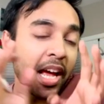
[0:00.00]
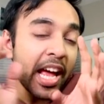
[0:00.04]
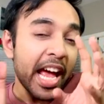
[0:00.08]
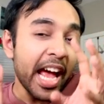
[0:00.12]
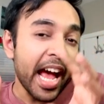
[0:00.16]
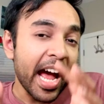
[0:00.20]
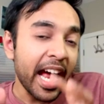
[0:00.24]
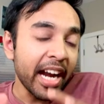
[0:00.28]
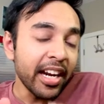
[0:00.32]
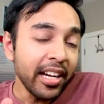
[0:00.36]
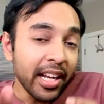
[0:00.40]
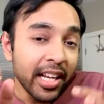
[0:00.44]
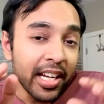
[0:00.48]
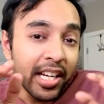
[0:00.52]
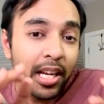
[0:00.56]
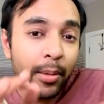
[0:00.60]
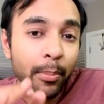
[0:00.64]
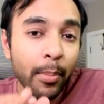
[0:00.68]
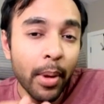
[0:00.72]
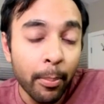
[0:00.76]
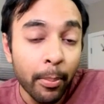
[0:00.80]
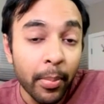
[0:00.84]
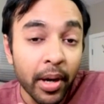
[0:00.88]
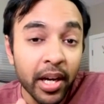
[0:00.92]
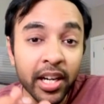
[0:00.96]
and
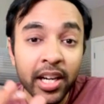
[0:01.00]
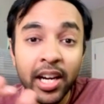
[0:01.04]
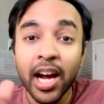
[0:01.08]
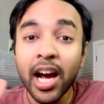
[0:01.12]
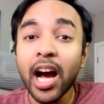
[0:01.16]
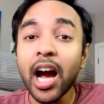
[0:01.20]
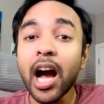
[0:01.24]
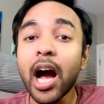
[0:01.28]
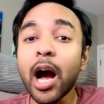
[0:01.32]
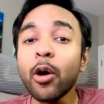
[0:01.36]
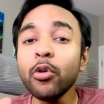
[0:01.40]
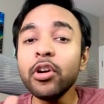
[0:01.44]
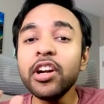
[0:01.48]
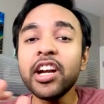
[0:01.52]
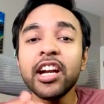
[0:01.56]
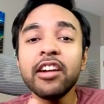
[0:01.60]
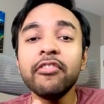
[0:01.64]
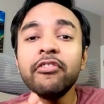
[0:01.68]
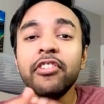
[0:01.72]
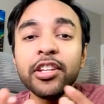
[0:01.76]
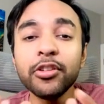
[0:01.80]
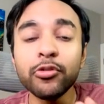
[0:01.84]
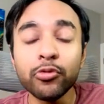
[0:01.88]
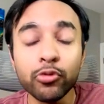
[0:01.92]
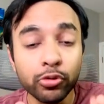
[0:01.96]
remember how did
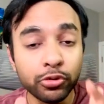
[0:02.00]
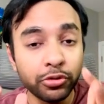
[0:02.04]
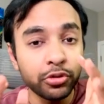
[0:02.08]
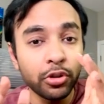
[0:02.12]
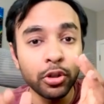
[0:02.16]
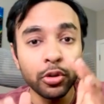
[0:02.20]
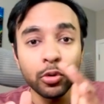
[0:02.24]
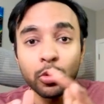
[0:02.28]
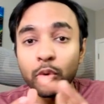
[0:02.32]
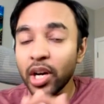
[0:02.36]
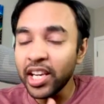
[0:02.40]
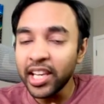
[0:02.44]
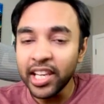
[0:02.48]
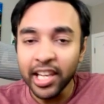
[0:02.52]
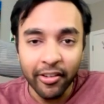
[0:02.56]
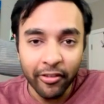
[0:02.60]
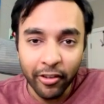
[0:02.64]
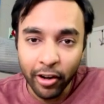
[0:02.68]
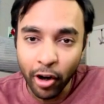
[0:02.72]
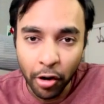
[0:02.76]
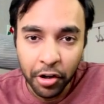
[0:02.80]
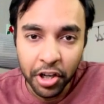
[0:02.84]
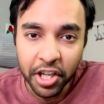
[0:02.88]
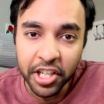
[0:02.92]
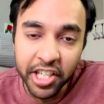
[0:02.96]
we used to do a level
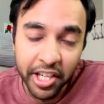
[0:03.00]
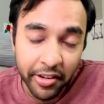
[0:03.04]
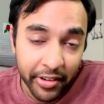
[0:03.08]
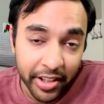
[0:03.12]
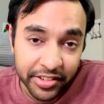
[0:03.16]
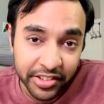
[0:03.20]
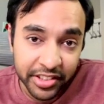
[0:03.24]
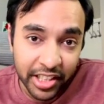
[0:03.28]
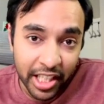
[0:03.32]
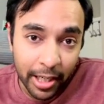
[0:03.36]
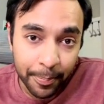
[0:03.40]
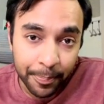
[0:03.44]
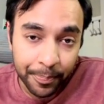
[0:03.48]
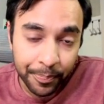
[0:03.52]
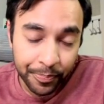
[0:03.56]
order traversal.